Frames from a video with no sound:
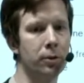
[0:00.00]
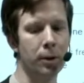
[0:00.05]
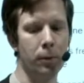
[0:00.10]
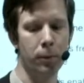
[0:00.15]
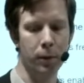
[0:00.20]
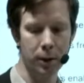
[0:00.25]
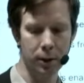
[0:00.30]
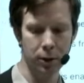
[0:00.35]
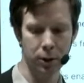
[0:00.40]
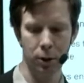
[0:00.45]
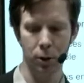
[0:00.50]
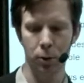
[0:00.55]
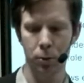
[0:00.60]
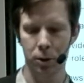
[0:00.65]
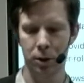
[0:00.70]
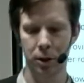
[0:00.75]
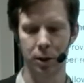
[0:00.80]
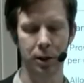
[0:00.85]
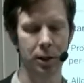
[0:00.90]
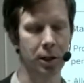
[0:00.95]
Once you
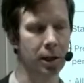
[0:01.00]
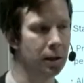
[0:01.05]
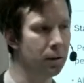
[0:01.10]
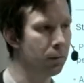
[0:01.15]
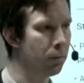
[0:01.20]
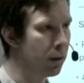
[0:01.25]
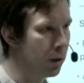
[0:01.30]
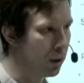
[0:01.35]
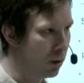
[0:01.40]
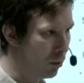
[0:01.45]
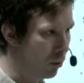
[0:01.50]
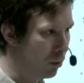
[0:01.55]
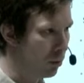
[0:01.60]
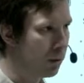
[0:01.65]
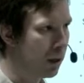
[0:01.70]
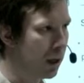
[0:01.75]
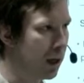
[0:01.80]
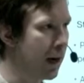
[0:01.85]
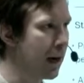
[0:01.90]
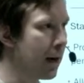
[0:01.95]
sign in with your
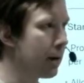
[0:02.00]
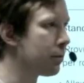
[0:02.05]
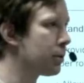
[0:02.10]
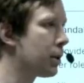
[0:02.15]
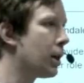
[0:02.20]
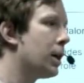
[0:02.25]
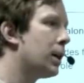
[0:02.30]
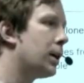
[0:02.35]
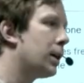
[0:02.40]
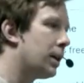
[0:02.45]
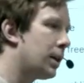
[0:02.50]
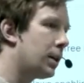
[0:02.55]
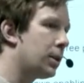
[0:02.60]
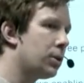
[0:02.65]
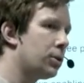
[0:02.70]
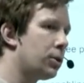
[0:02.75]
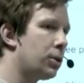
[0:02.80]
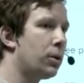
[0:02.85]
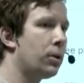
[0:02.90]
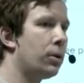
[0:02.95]
account
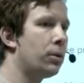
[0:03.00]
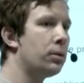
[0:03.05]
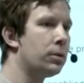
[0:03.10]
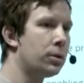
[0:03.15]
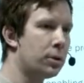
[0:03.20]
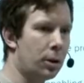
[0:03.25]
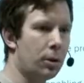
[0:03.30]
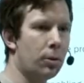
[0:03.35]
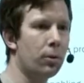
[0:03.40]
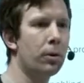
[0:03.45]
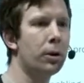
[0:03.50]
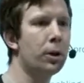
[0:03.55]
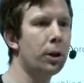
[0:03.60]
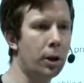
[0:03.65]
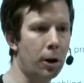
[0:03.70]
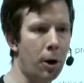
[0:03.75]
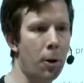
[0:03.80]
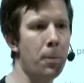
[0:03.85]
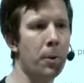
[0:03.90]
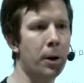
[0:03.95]
into
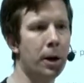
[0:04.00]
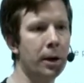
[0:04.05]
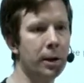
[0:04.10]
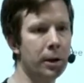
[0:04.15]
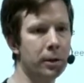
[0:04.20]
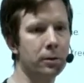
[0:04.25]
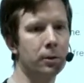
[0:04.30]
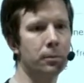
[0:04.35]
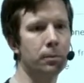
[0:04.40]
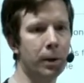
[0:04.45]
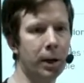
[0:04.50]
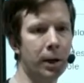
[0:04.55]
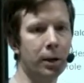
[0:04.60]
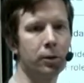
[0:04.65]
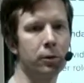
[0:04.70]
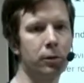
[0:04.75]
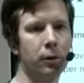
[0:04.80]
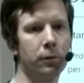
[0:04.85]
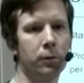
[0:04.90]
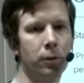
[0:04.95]

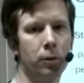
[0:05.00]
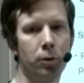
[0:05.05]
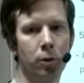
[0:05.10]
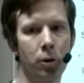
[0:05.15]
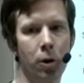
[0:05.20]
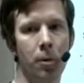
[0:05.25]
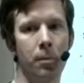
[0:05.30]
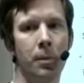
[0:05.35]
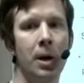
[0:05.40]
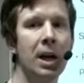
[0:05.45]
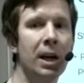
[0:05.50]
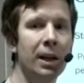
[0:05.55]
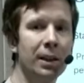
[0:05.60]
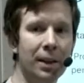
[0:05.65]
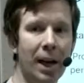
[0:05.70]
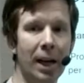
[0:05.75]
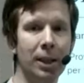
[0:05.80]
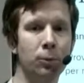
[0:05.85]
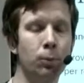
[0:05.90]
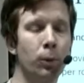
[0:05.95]
securitycopilot.microsoft.com,
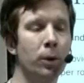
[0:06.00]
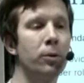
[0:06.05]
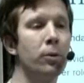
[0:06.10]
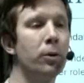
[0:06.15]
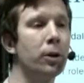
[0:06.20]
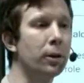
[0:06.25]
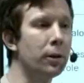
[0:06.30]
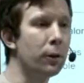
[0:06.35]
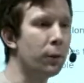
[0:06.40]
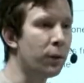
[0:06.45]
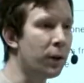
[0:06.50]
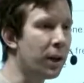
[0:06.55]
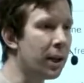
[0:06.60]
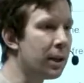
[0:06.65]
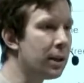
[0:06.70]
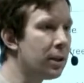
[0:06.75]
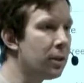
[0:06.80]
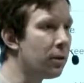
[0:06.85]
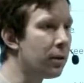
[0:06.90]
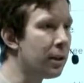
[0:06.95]
that's where you're going to
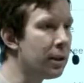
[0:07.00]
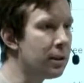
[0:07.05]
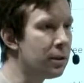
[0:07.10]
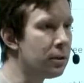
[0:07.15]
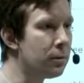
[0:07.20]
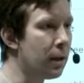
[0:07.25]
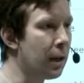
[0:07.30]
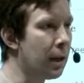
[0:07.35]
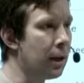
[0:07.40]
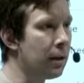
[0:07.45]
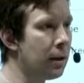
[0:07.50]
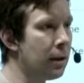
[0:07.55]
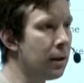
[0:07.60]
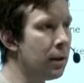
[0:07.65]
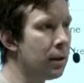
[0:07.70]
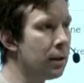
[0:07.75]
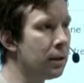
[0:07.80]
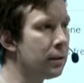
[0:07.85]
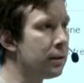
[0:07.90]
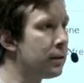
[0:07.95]
find your history.
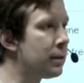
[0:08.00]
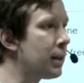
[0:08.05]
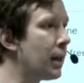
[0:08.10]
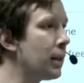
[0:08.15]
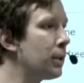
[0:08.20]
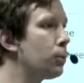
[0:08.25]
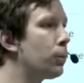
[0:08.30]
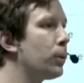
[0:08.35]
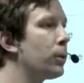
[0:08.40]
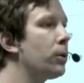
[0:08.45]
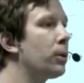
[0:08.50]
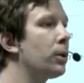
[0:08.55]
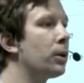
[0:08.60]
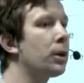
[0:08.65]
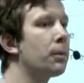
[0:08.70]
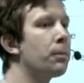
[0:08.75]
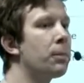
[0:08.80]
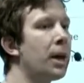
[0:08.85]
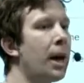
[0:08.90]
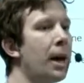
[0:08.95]
That's where you're going to
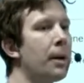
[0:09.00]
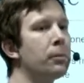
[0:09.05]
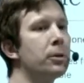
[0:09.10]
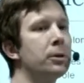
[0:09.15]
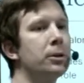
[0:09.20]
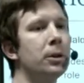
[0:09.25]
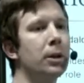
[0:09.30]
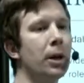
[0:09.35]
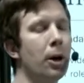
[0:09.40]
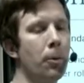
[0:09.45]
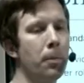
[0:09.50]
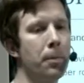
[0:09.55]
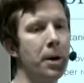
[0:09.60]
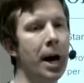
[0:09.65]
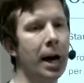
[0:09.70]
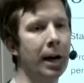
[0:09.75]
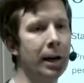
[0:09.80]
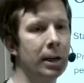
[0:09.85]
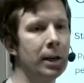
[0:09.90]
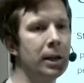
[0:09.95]
be able to go
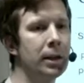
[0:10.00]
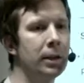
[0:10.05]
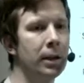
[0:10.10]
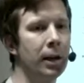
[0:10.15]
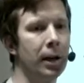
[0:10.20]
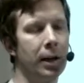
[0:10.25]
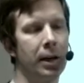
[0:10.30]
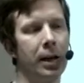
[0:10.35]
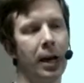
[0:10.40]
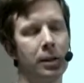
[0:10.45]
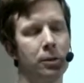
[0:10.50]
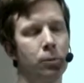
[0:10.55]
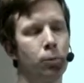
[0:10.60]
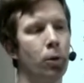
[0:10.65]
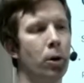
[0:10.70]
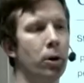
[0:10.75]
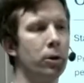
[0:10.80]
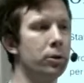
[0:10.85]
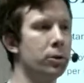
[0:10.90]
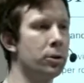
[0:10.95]
back. And guess
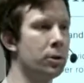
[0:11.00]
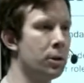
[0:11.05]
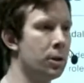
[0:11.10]
what?